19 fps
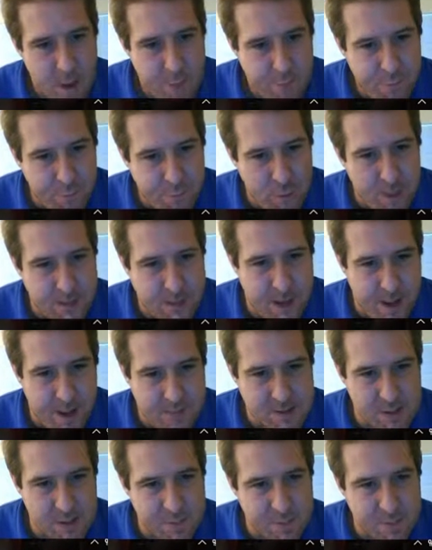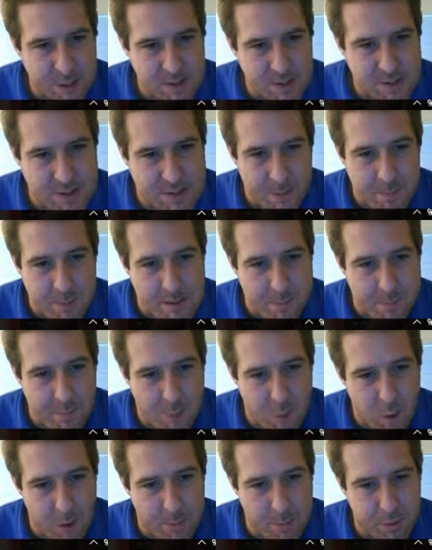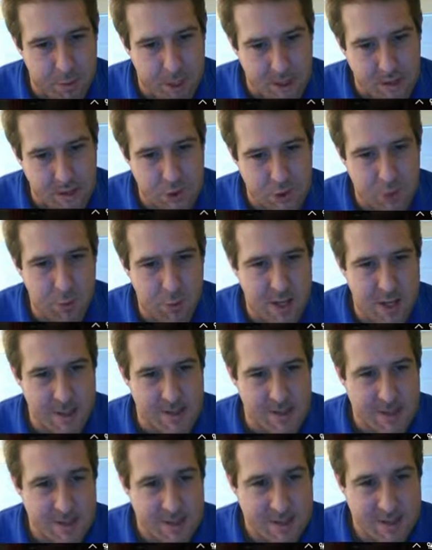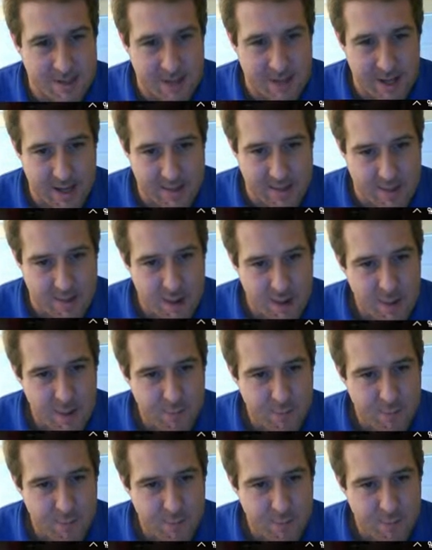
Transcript: 4 times the first step is 4 plus 2 is 6.